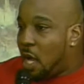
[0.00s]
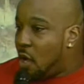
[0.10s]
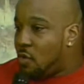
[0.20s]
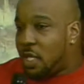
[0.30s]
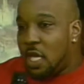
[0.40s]

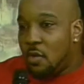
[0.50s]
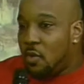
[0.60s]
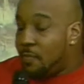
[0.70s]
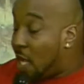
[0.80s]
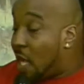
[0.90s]
I don't care.
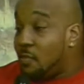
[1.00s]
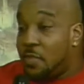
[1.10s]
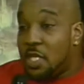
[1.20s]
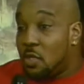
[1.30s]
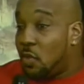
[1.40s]
Man, I've
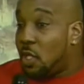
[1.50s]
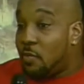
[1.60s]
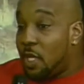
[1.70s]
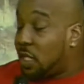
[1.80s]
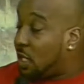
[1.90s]
been through so
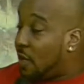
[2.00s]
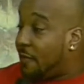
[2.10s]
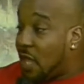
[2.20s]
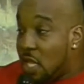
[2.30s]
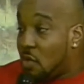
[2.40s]
much
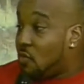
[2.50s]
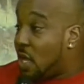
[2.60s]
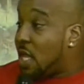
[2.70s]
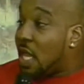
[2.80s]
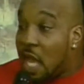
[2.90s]
stuff in the
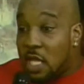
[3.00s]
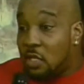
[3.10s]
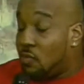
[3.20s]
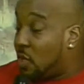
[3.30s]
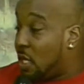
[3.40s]
ring and out
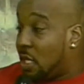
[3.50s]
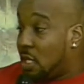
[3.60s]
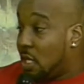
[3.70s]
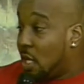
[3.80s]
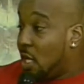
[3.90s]
the ring.
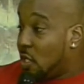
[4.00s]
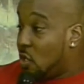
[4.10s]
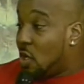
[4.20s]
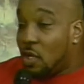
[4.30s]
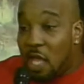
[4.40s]

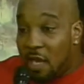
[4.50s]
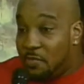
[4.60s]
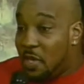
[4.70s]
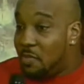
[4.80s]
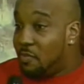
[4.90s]
You know, a lot
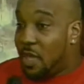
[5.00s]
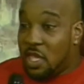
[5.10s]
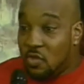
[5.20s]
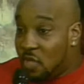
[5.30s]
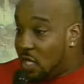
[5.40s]
of people,
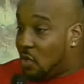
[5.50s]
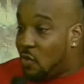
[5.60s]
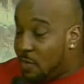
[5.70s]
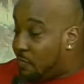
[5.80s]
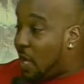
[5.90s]
man, you need to
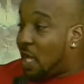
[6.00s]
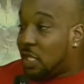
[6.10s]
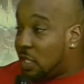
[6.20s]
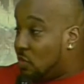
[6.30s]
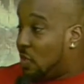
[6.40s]
quit
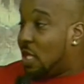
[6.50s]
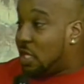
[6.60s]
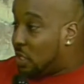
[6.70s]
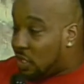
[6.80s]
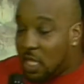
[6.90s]
boxing. You need
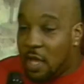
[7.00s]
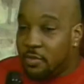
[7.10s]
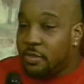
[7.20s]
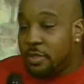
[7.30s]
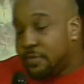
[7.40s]
to stop
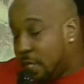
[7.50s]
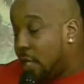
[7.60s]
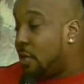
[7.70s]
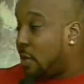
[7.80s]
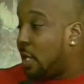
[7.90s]
doing it.
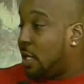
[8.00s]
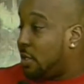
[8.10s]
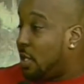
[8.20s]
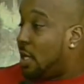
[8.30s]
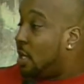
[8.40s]
Yeah,
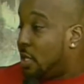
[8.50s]
okay.